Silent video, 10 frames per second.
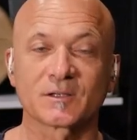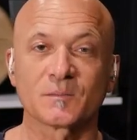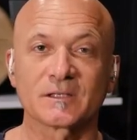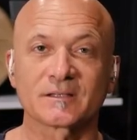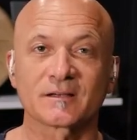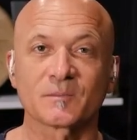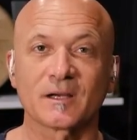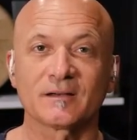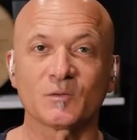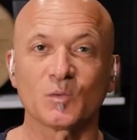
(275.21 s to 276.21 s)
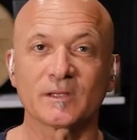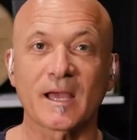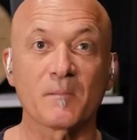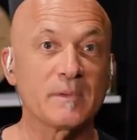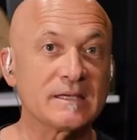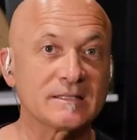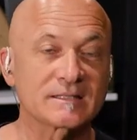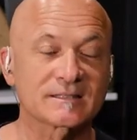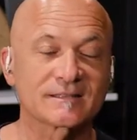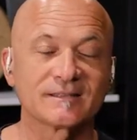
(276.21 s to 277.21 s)
So, I'm going to talk about what that
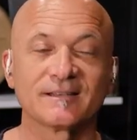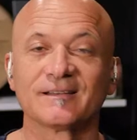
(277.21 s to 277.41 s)
means,